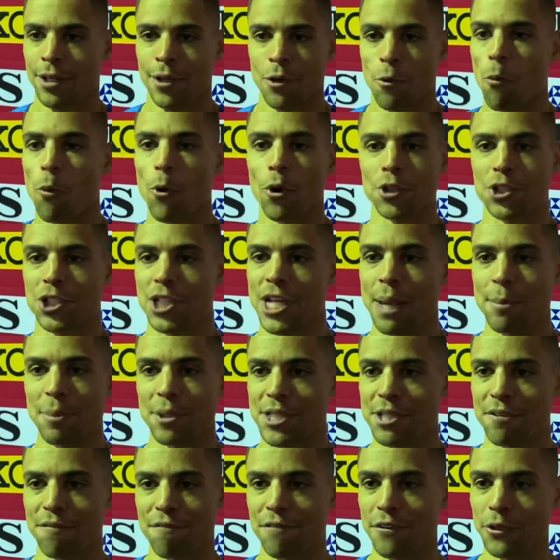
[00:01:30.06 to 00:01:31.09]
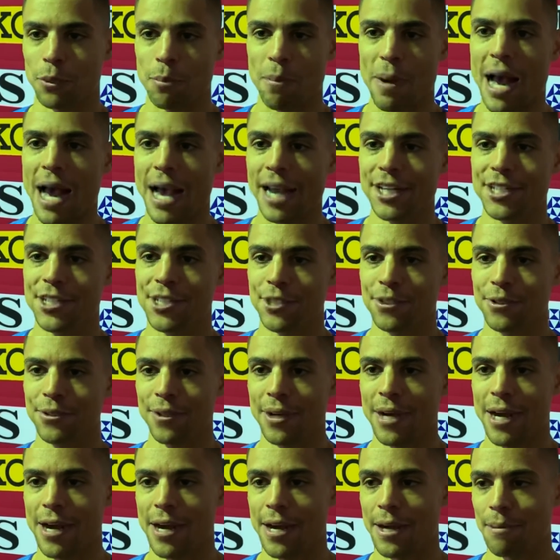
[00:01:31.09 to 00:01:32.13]
world championship field behind you,
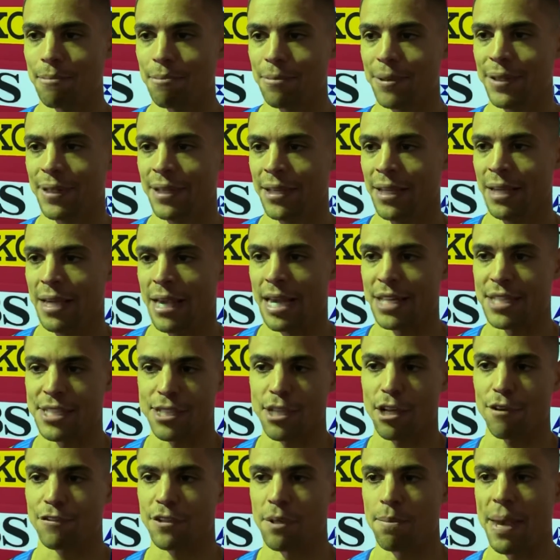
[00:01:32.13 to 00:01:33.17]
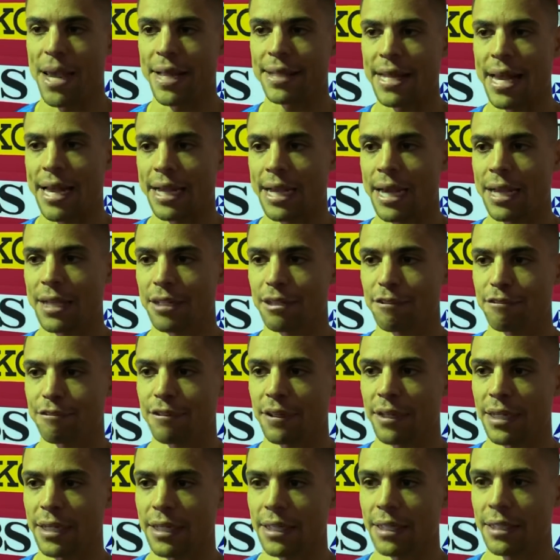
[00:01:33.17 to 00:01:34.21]
it's tough to make that kind
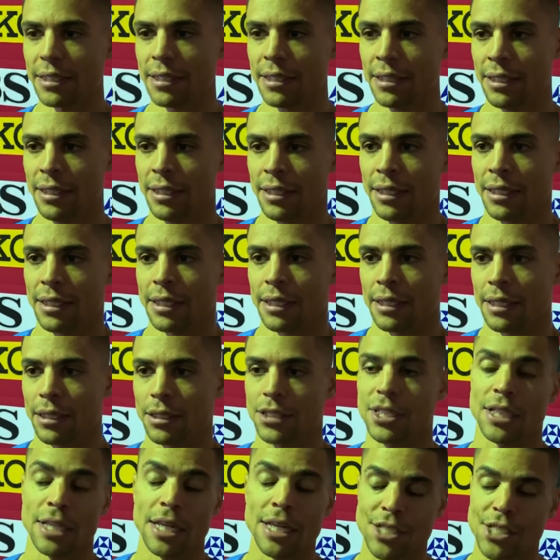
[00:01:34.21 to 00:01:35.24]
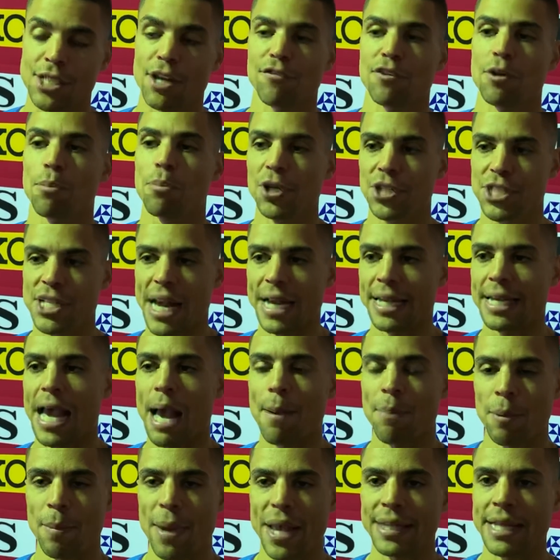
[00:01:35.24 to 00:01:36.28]
of, it's tough to bridge that
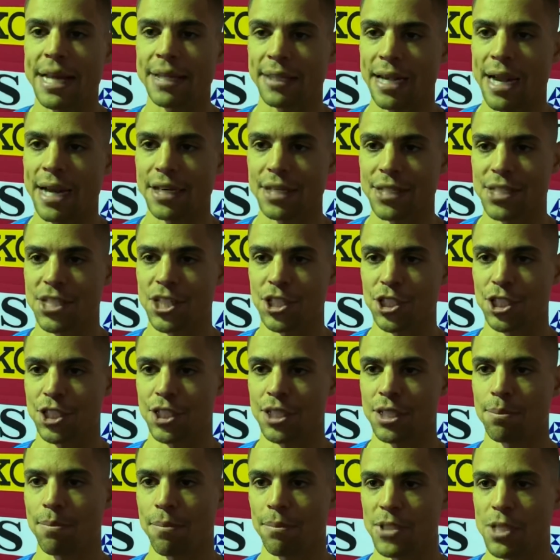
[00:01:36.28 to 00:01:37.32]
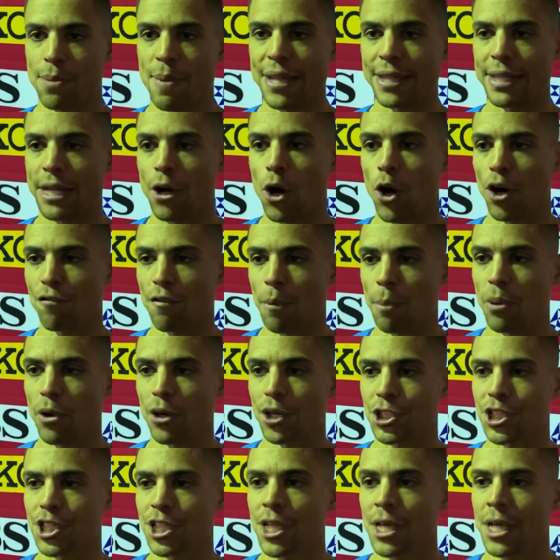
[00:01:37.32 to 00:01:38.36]
gap and make that kind of decision to make that hard of a
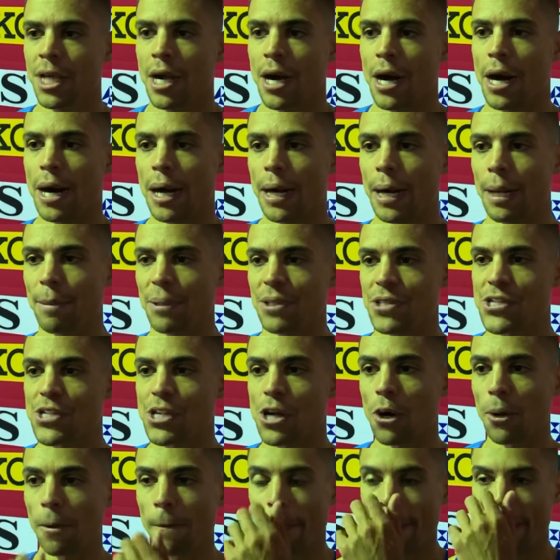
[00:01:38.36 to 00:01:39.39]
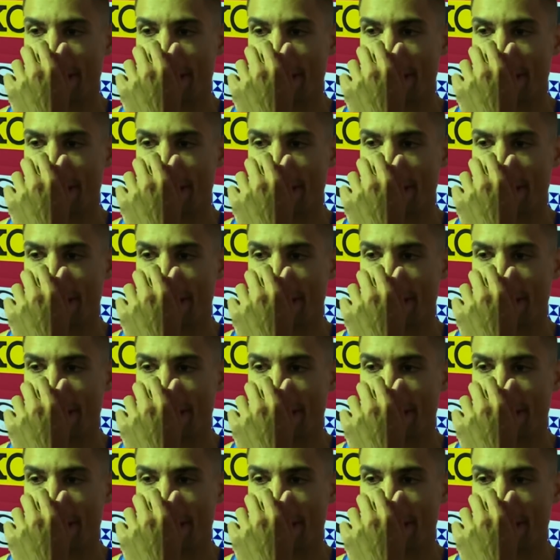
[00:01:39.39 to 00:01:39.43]
push. And so,